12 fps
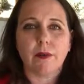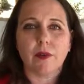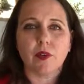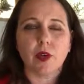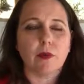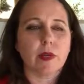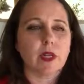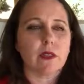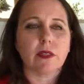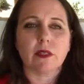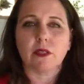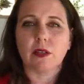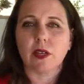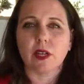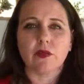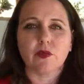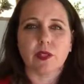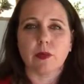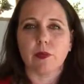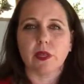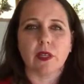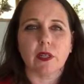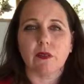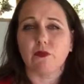Nobody else necessarily has
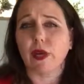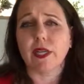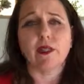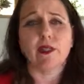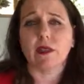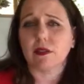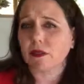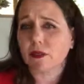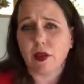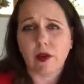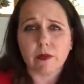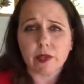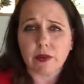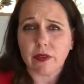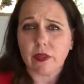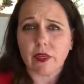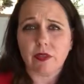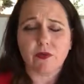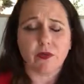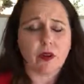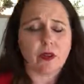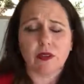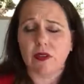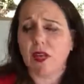visibility. Rayleigh's doesn't know I'm doing this.
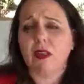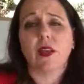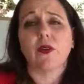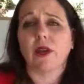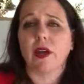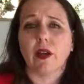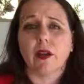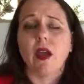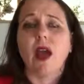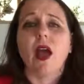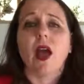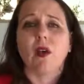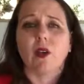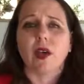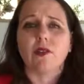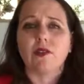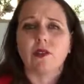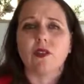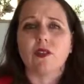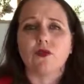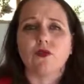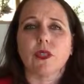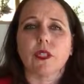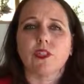They don't care. Okay, so this is
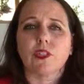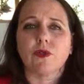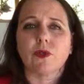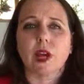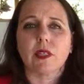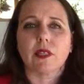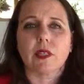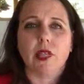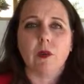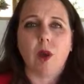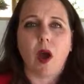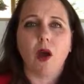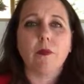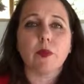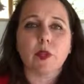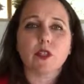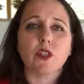really just for us to keep our books